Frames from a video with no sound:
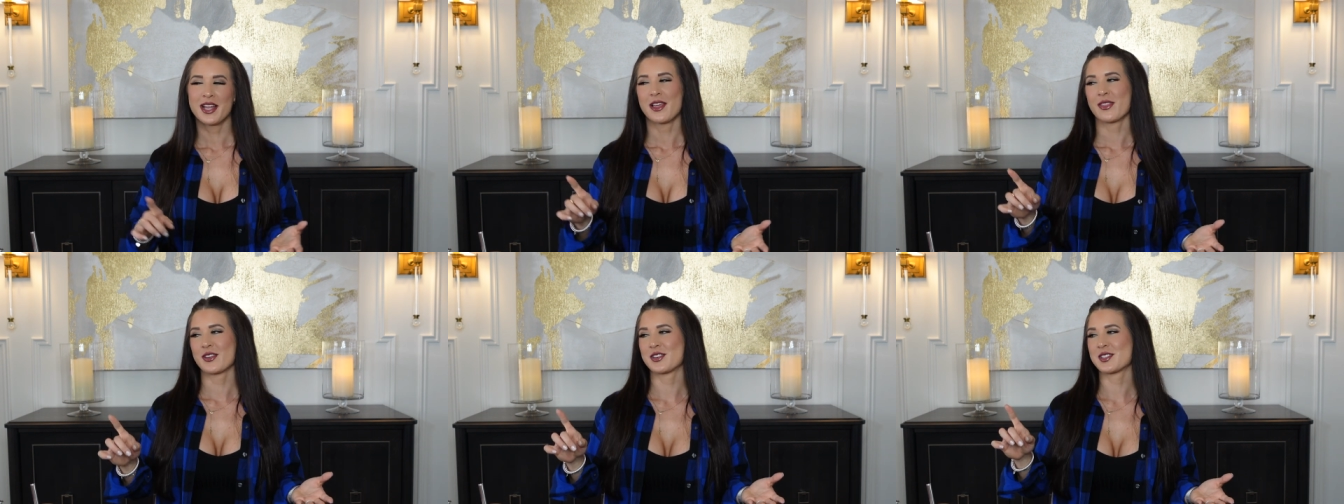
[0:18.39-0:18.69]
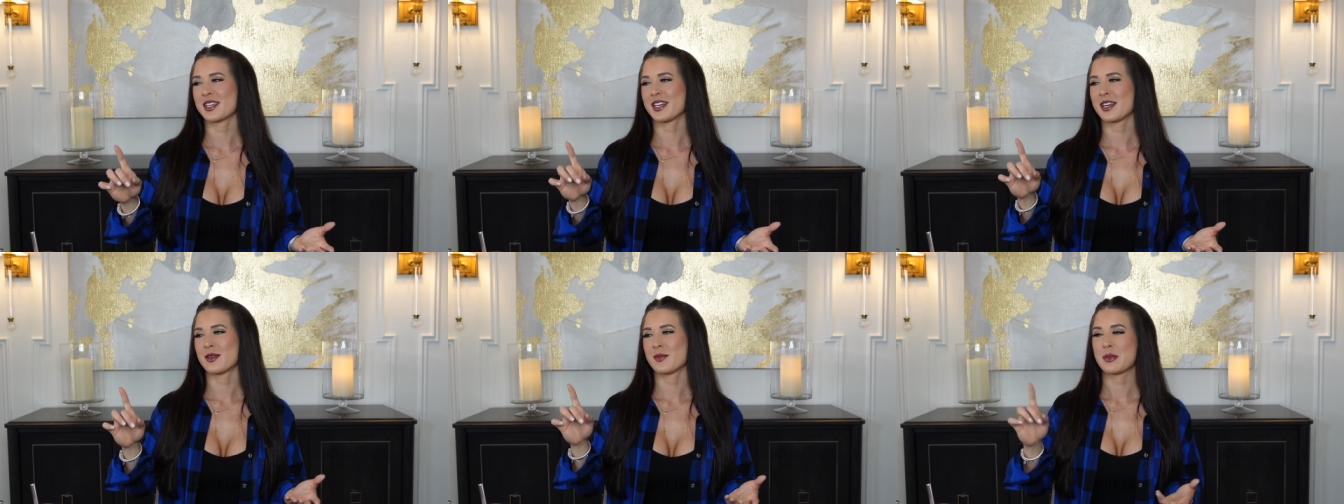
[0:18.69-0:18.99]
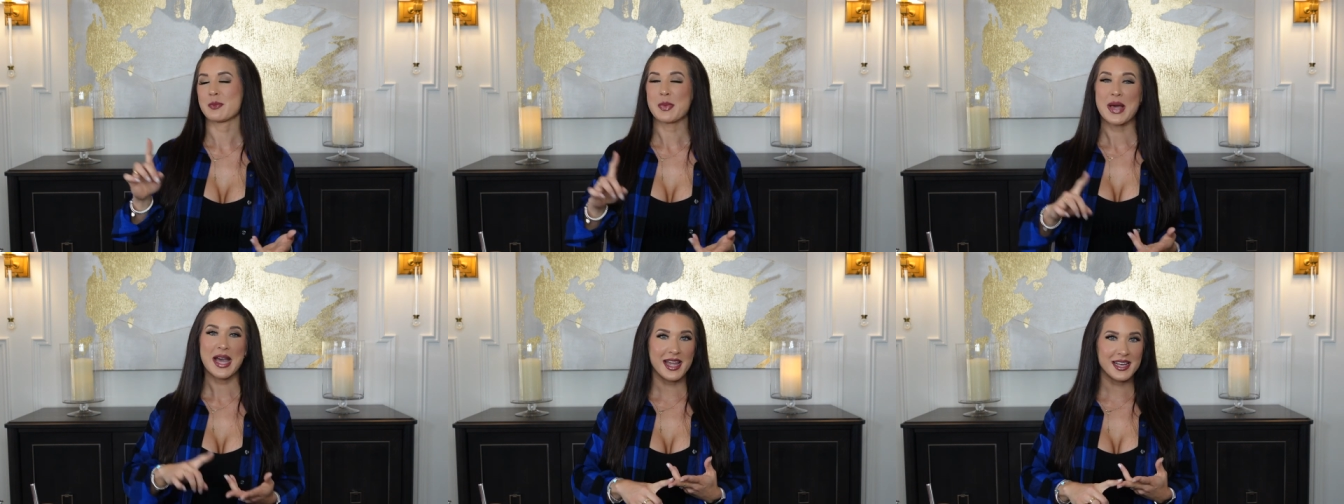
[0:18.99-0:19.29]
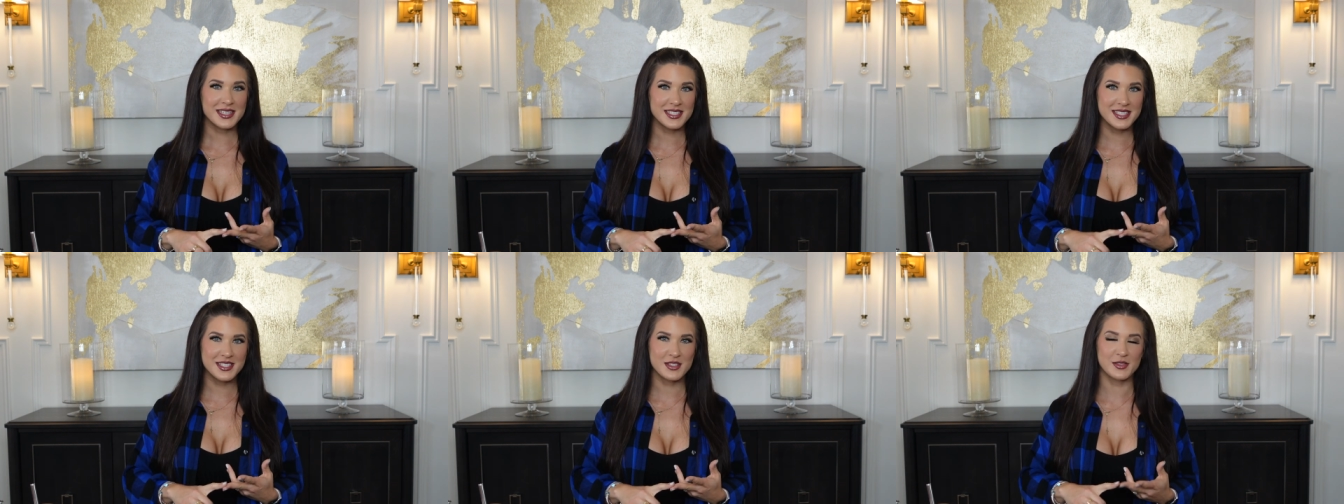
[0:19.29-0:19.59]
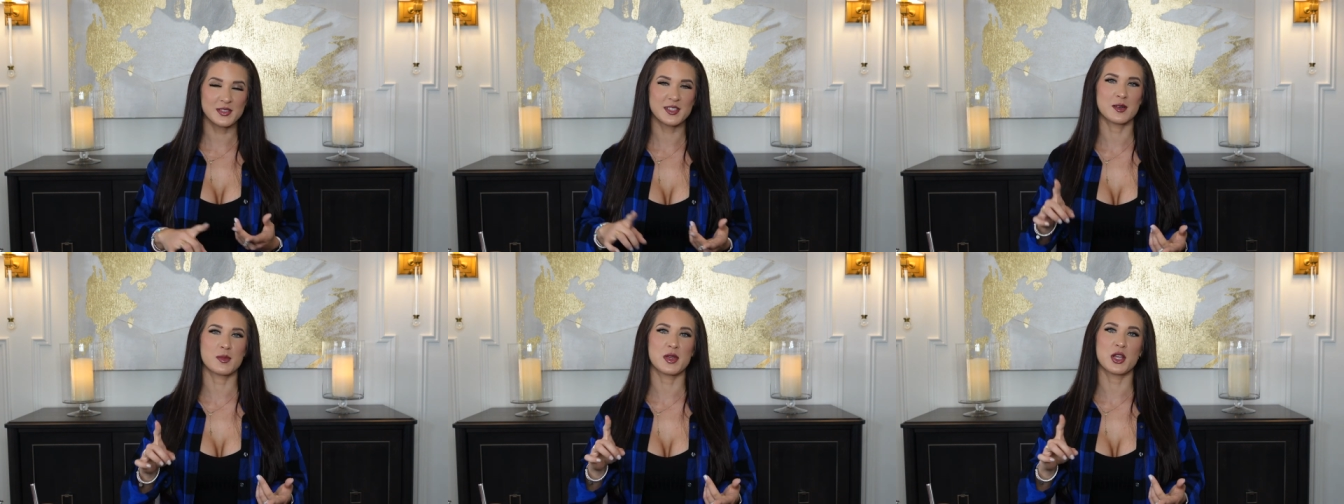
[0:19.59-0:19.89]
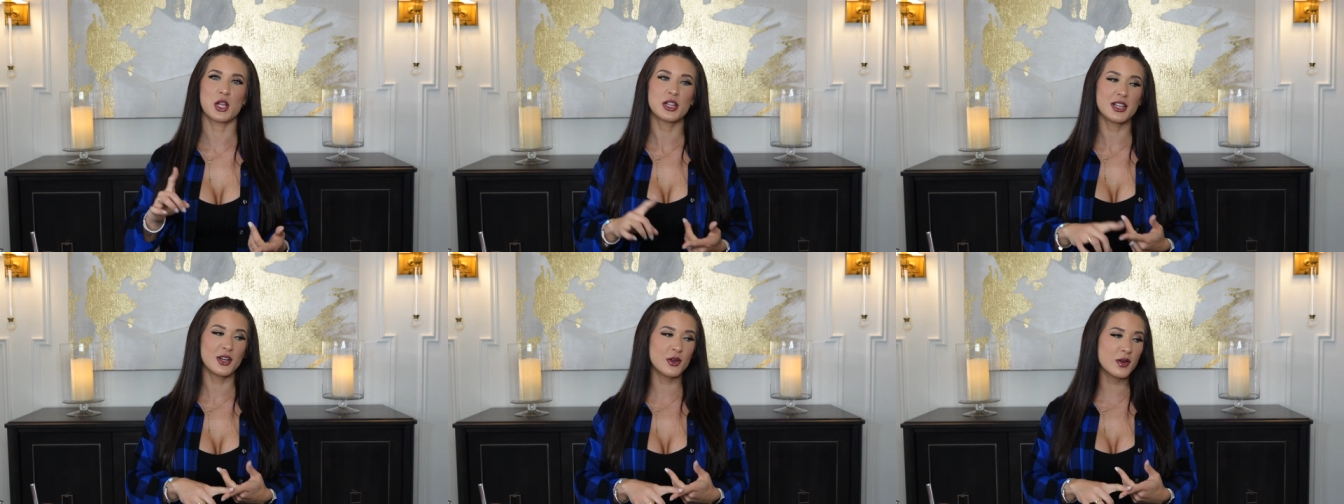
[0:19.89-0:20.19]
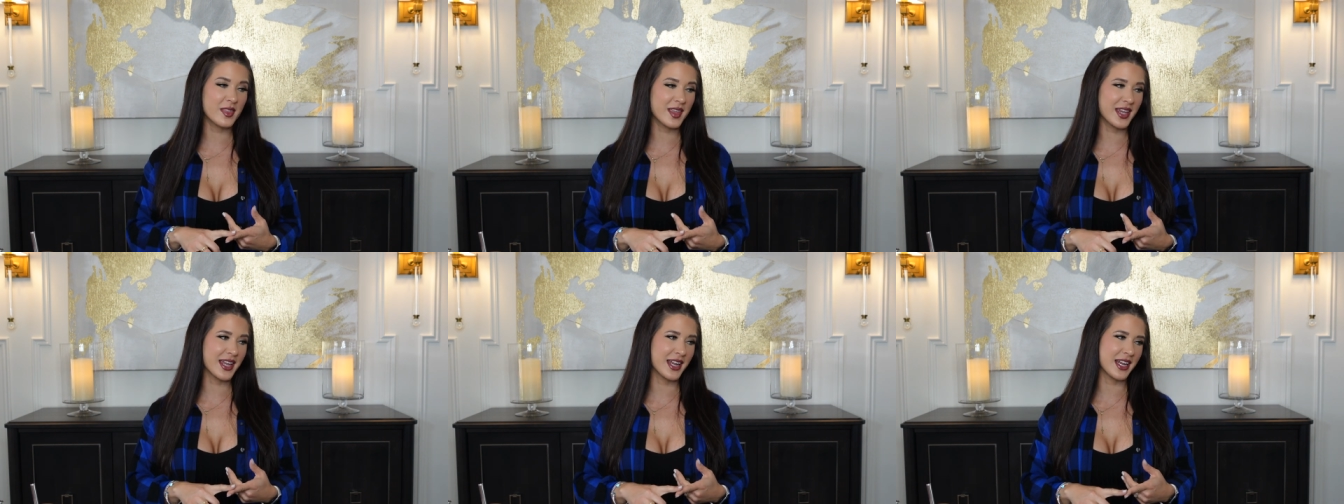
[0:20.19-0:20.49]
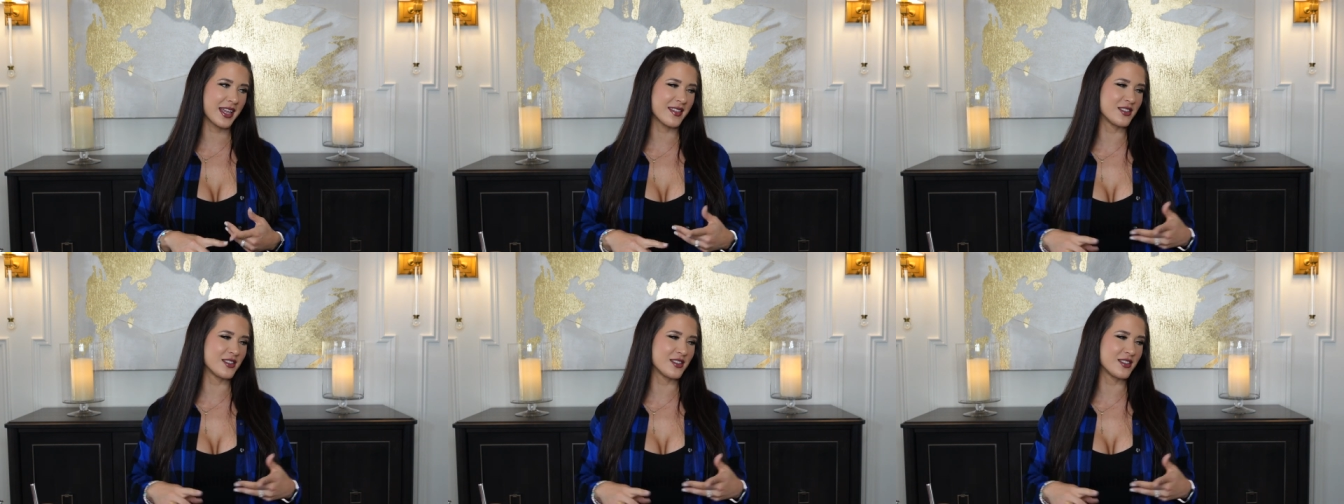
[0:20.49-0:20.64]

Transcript: there's gonna be pets, there's gonna be clothing,